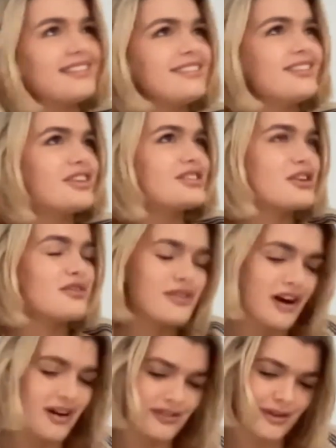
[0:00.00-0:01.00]
not too
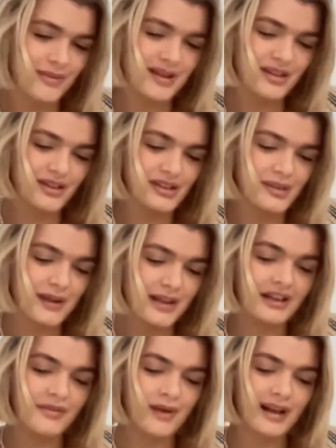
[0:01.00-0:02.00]
far from either of us. I mean,
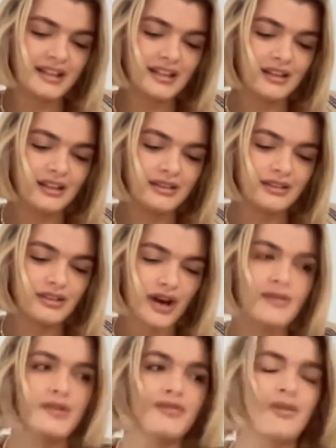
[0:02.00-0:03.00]
Michael
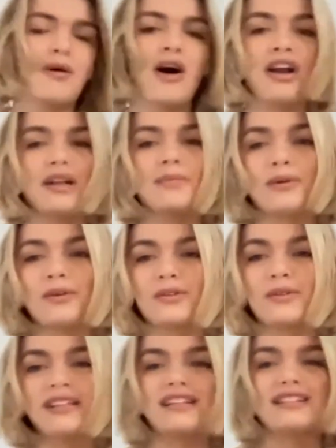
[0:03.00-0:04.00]
drives up from Hartlepool, so
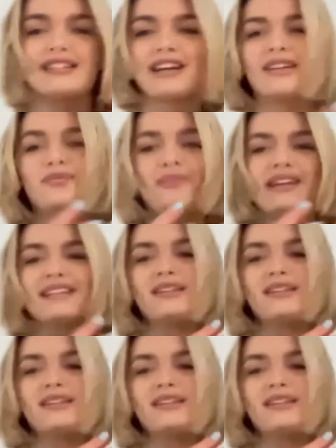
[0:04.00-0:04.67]
we tend to try and meet in